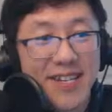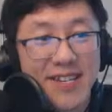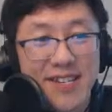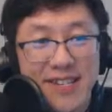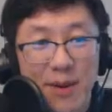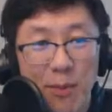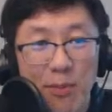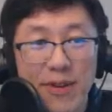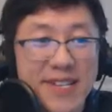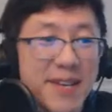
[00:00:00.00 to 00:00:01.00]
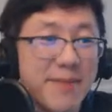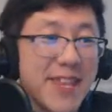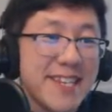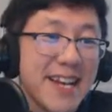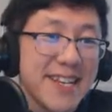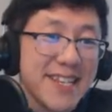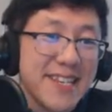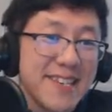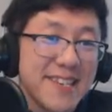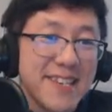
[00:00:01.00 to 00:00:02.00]
Just bring some of these
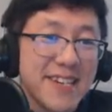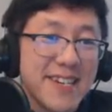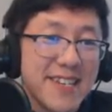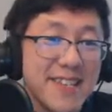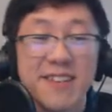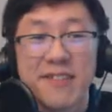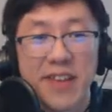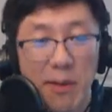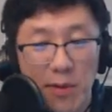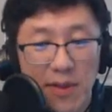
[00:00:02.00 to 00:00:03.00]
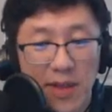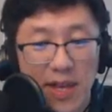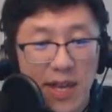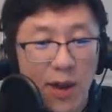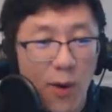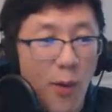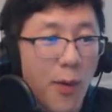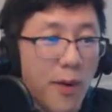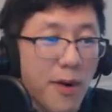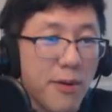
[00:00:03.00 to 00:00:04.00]
ideas to the dinner table
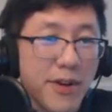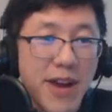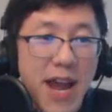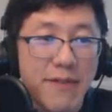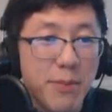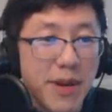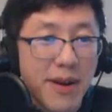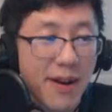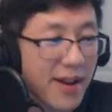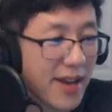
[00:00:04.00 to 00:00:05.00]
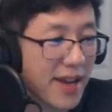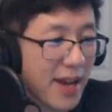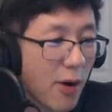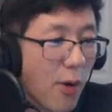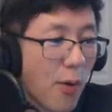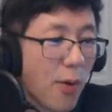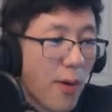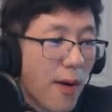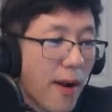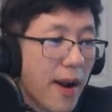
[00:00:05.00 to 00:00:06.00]
or when you're having a beer
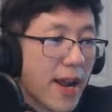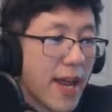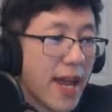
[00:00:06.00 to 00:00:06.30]
or